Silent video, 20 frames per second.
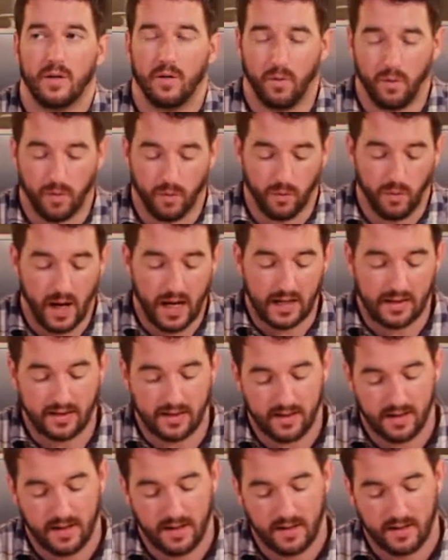or
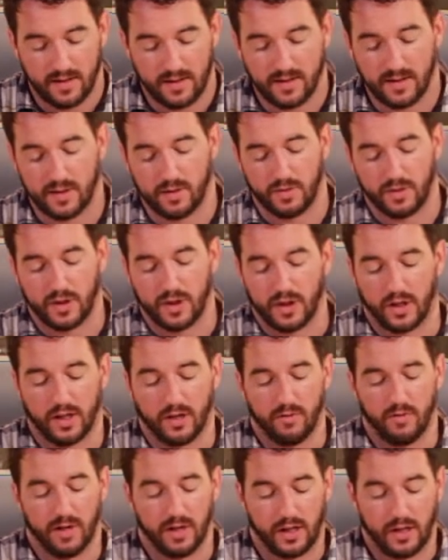weight, this is what you're going
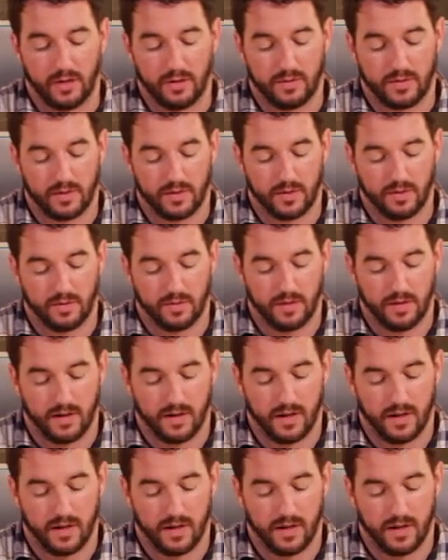to want to go to.